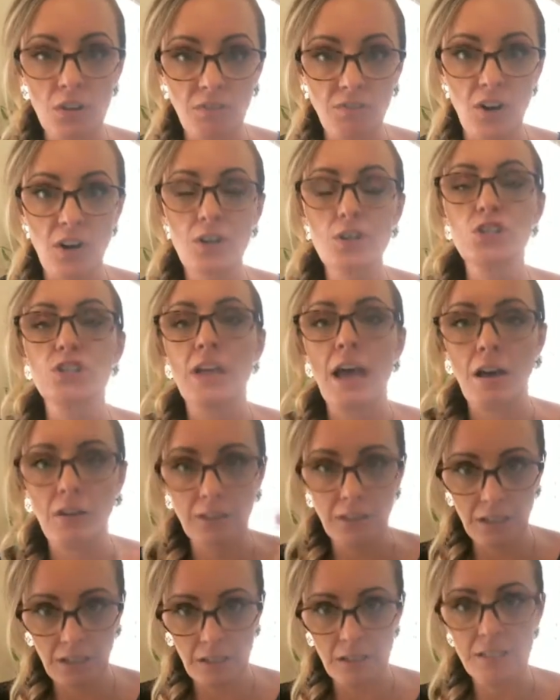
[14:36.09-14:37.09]

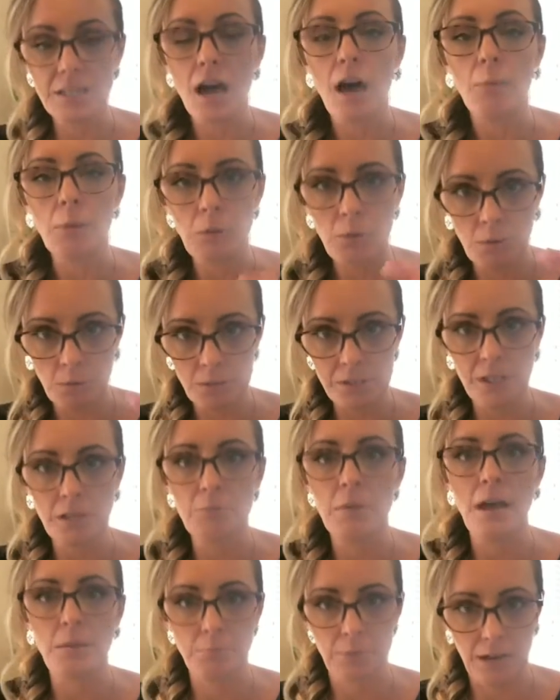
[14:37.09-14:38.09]
functionality to tell me what was in
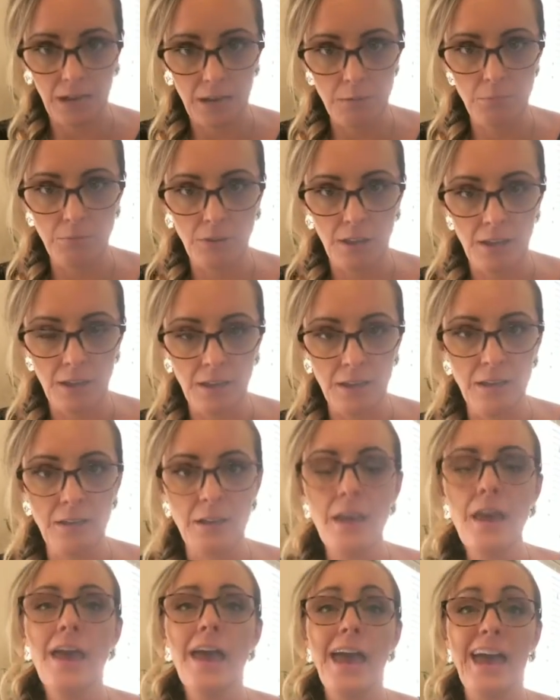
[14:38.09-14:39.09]
my pipeline